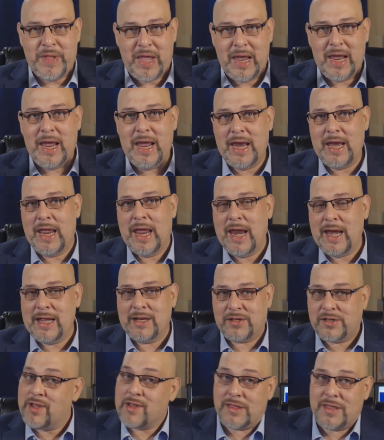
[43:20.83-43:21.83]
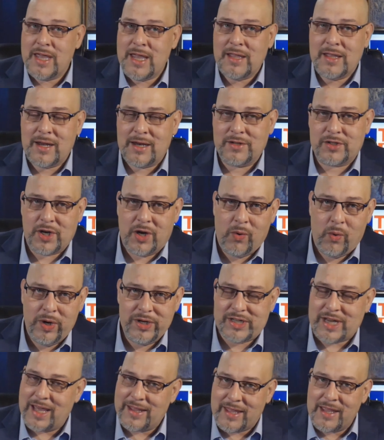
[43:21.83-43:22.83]
And and it's the thing that has
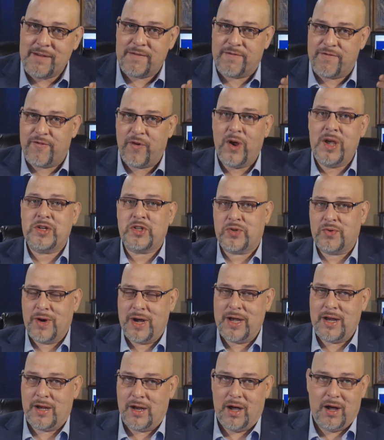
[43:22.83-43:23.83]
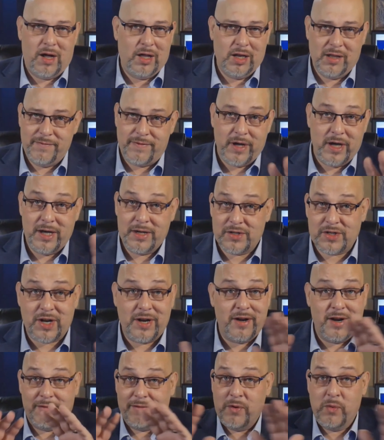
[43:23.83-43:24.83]
always, I think, frustrated all of us,
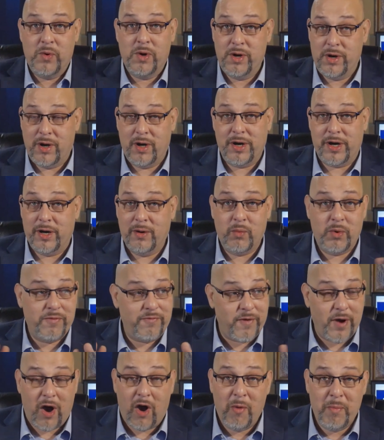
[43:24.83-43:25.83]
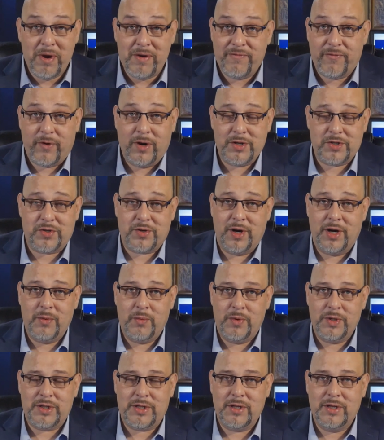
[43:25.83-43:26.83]
everyone on here. We've all been
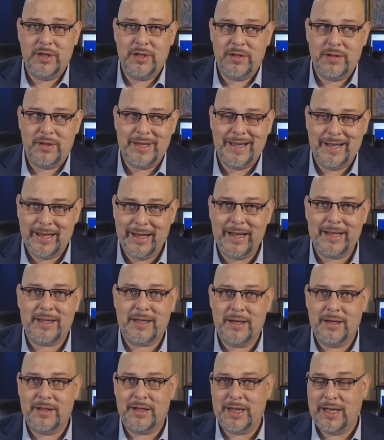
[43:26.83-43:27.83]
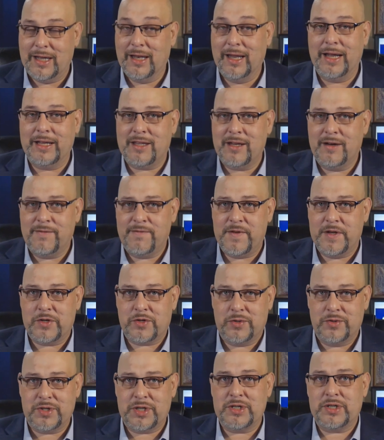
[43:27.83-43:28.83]
frustrated with the the elected the elected
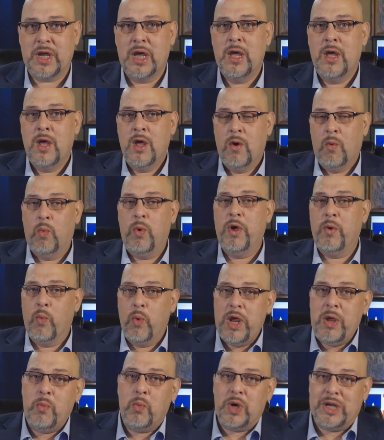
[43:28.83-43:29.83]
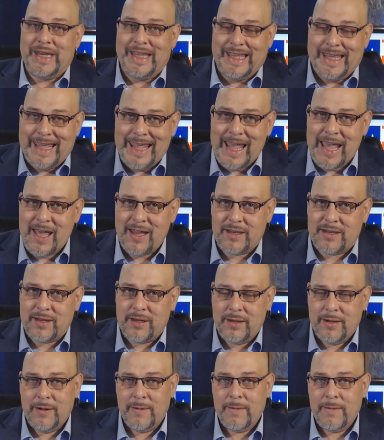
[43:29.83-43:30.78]
officials is when we would get